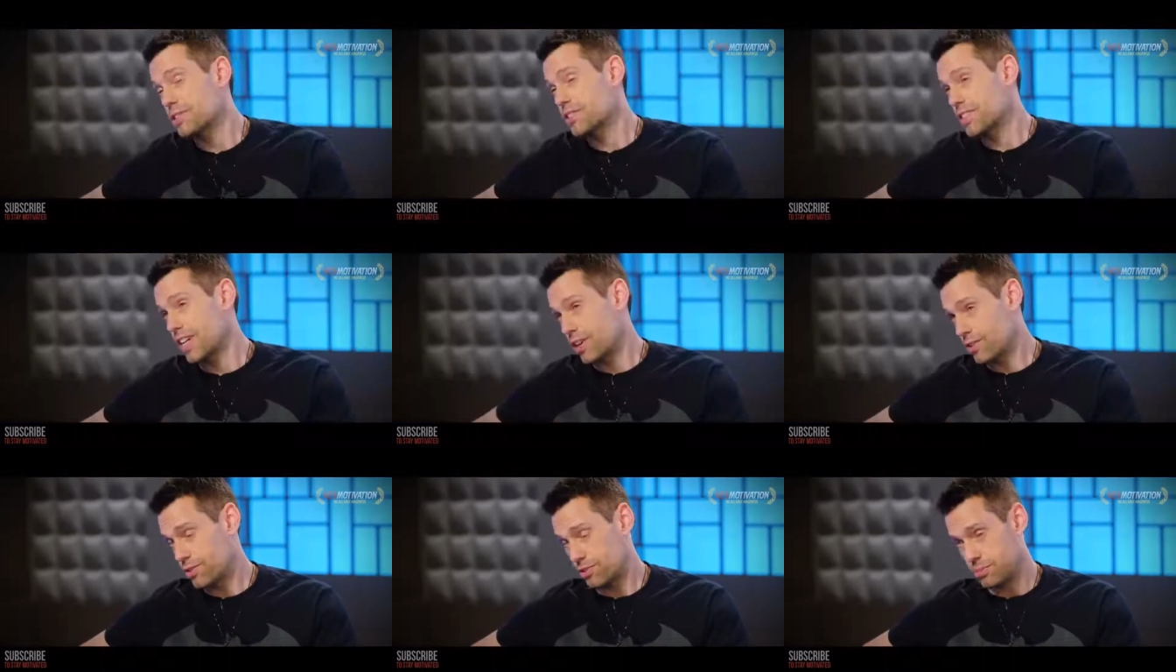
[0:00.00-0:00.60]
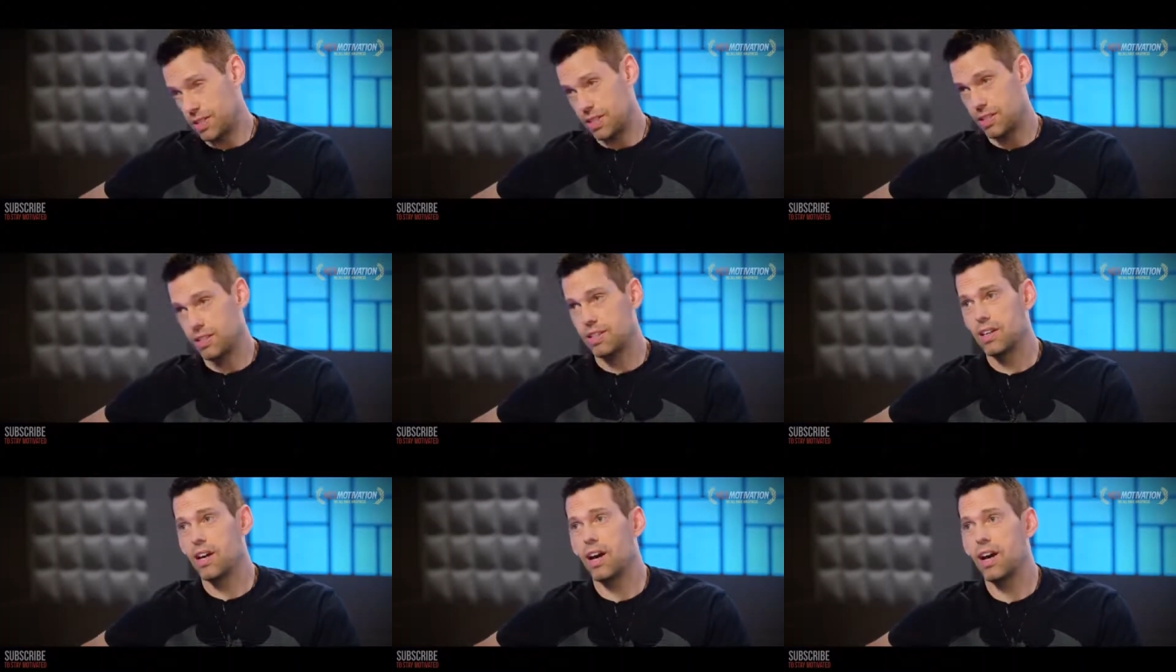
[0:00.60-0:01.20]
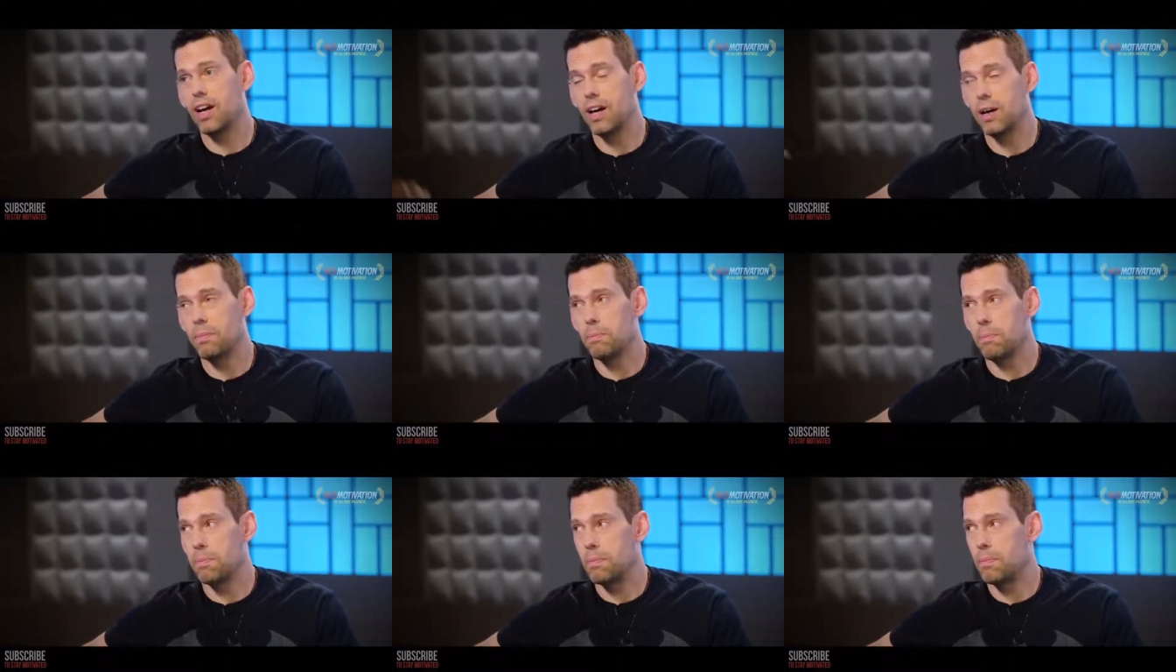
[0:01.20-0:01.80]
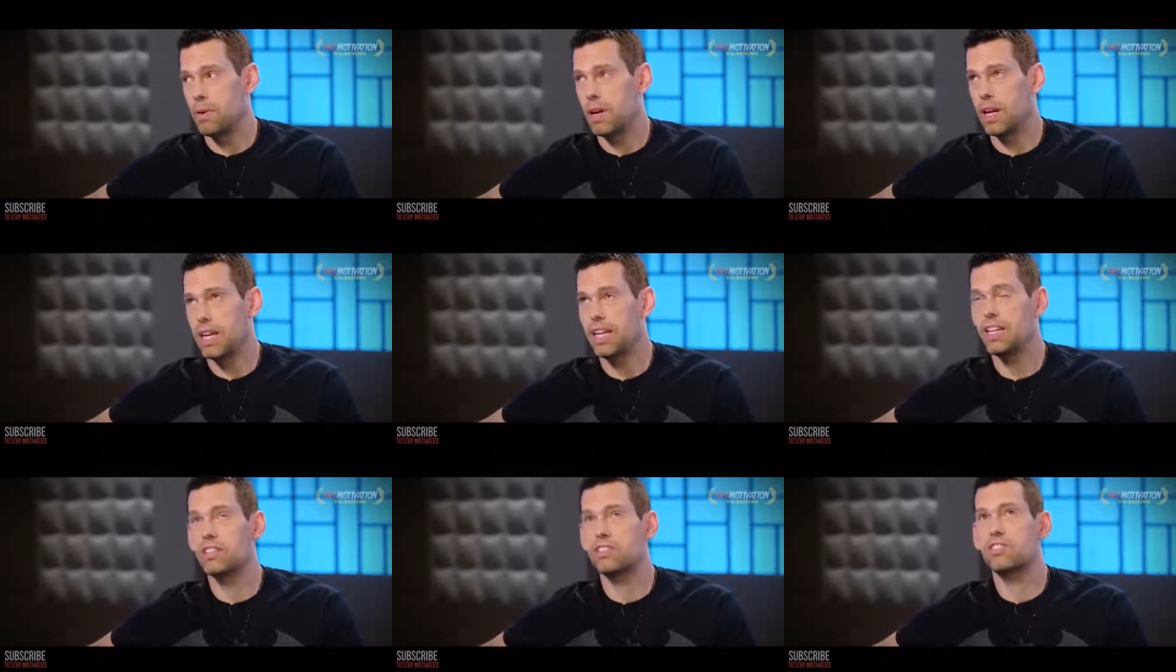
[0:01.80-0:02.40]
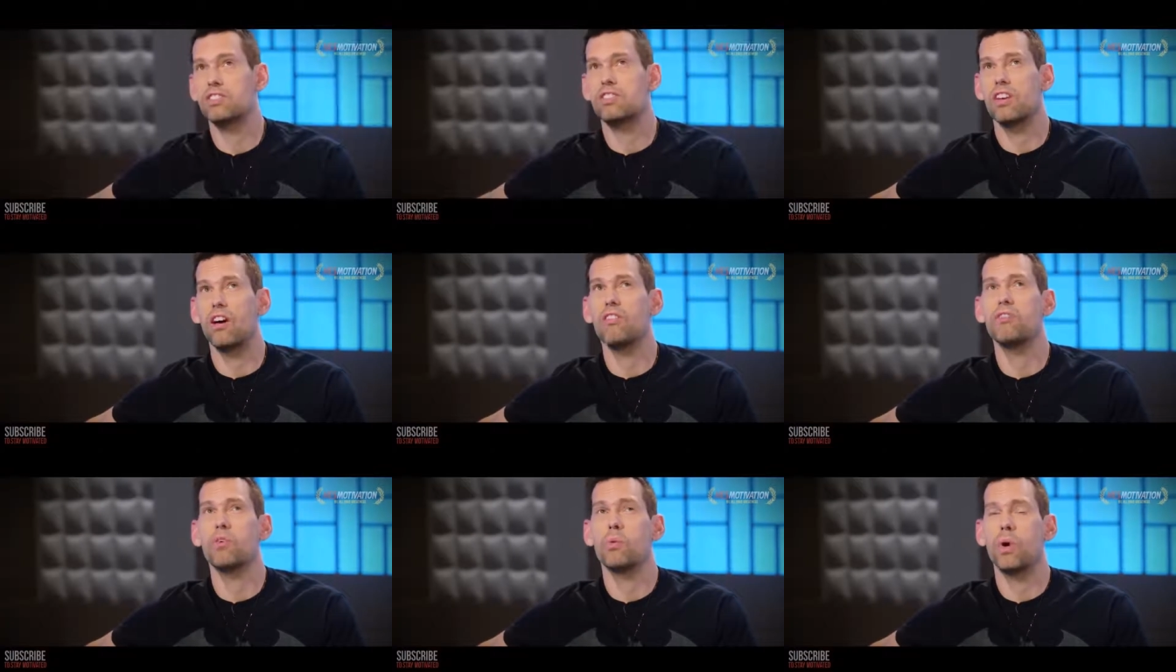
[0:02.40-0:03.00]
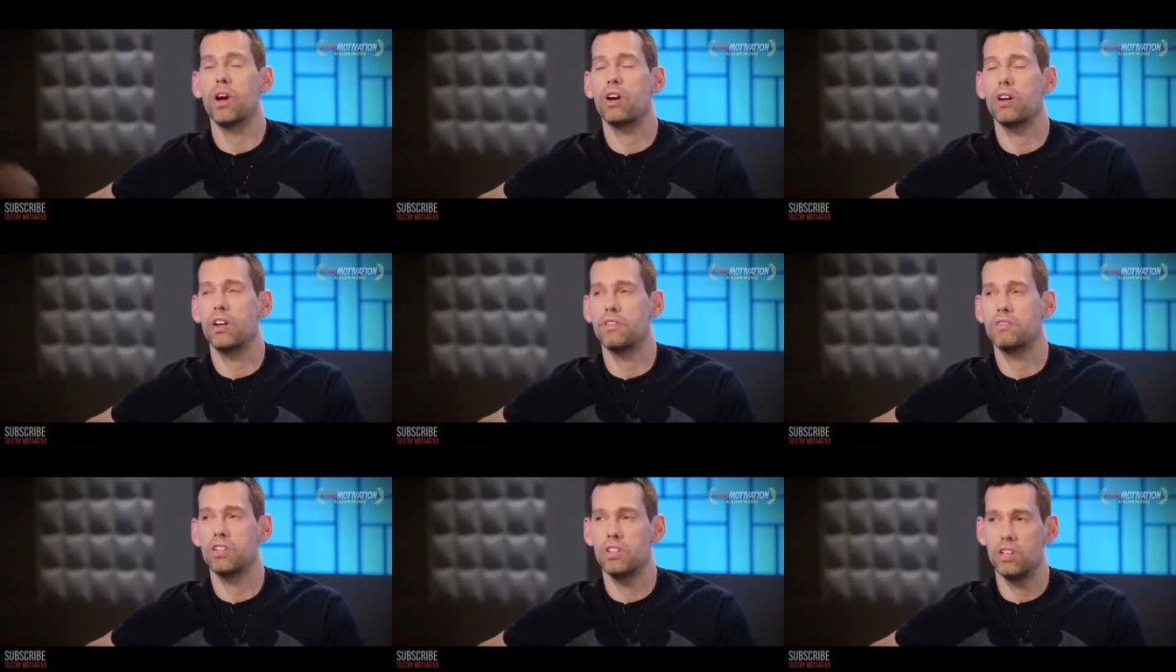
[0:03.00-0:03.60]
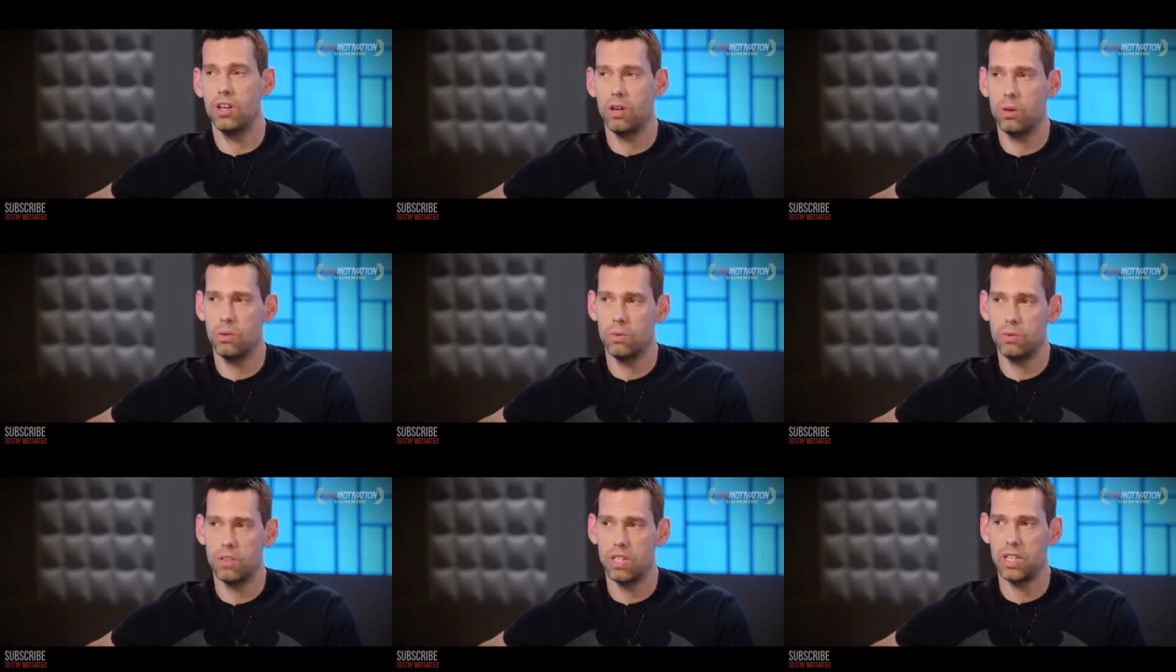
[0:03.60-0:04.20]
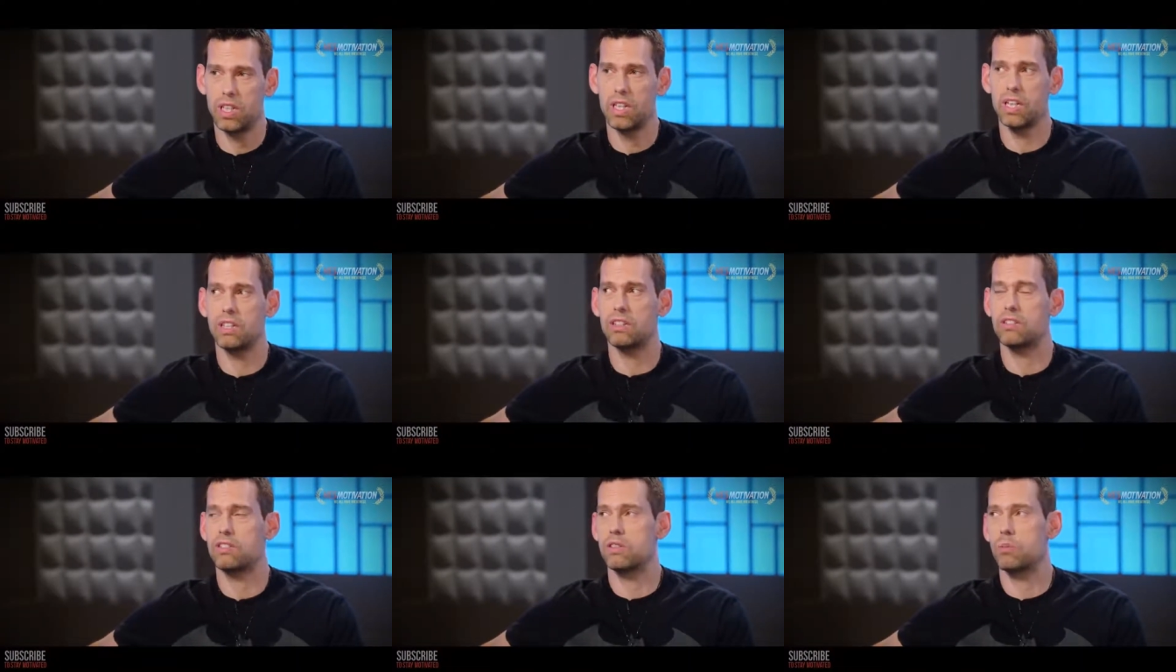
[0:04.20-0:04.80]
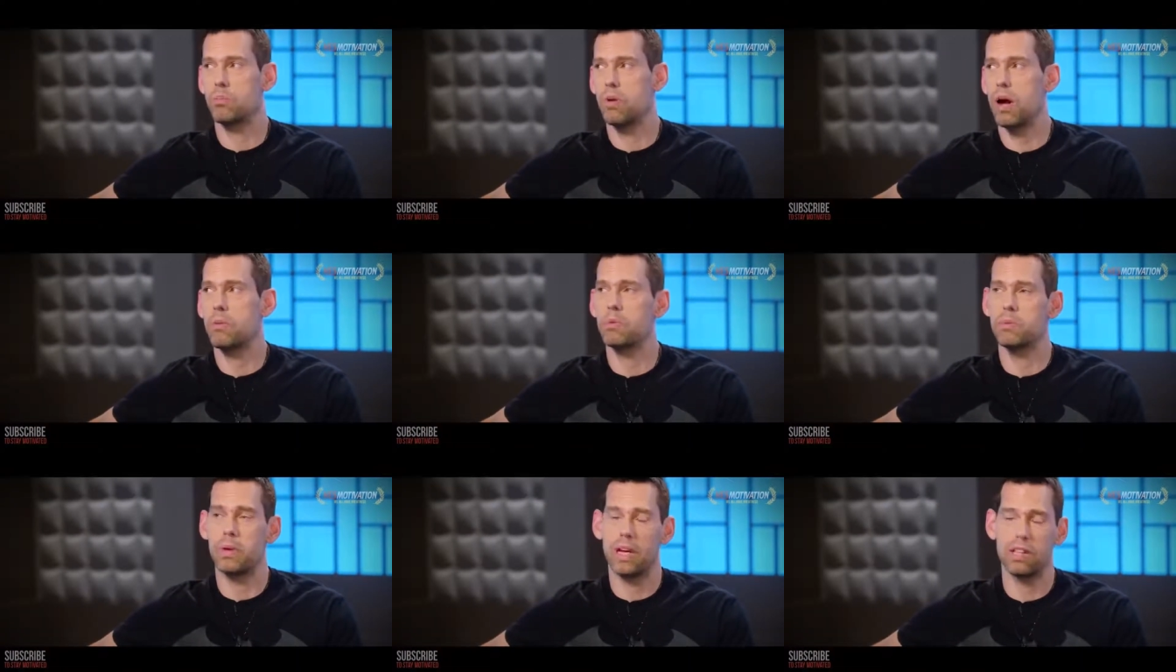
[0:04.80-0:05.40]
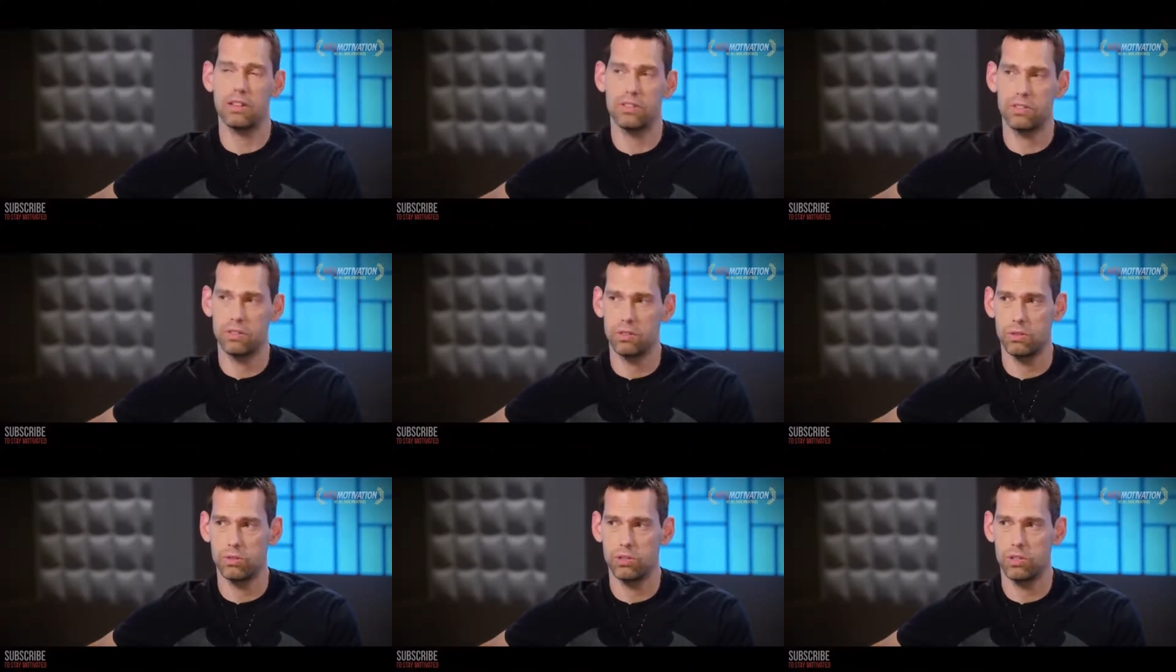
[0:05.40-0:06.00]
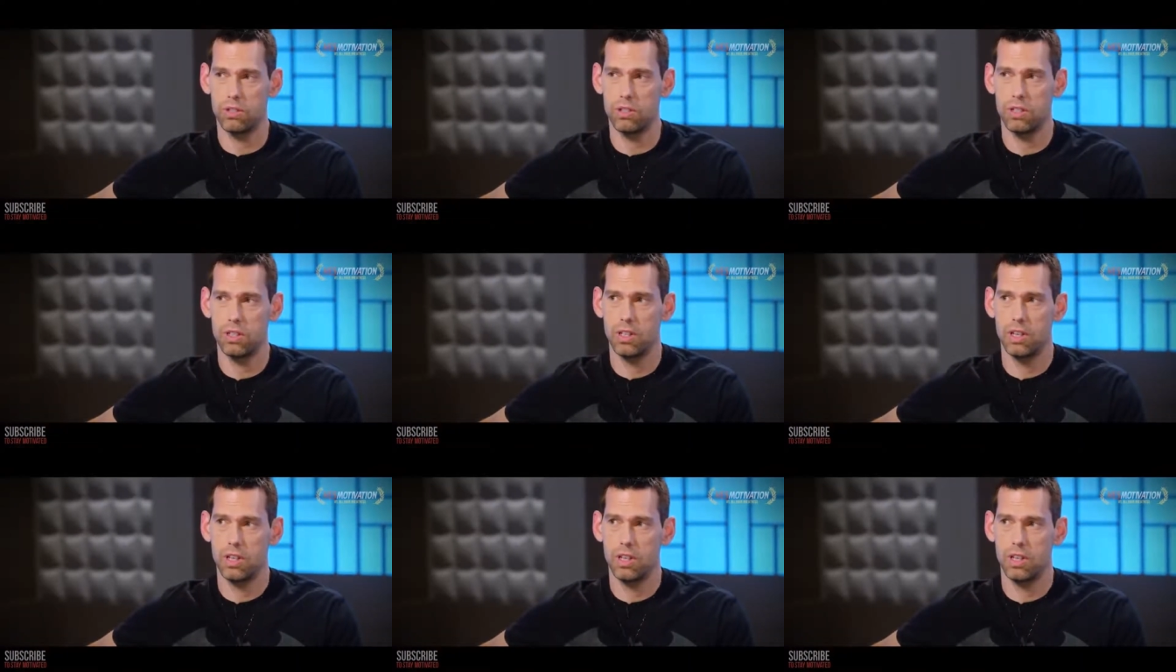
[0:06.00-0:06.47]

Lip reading: always scares me. He's self-aware enough to know that he is the problem and the solution.